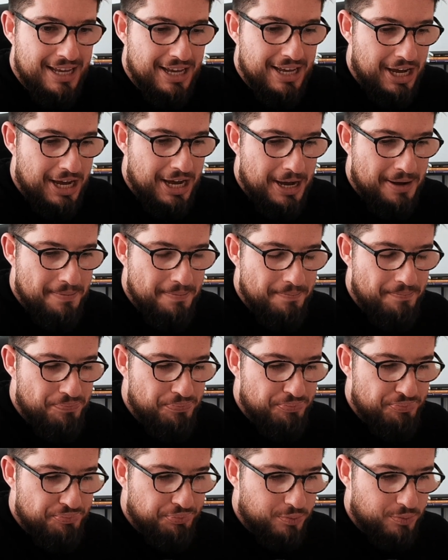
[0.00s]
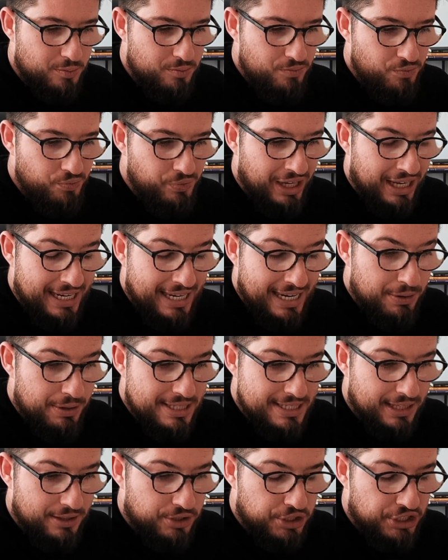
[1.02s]
and now it's
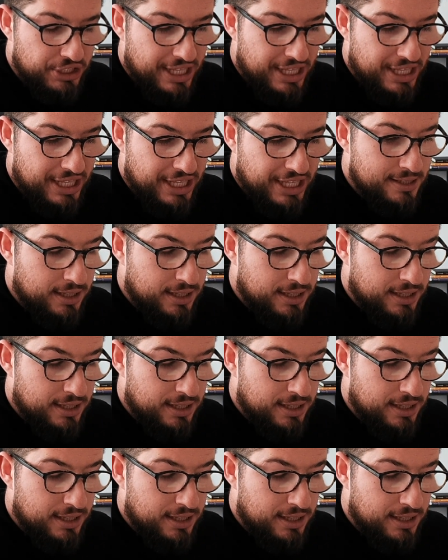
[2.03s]
under test.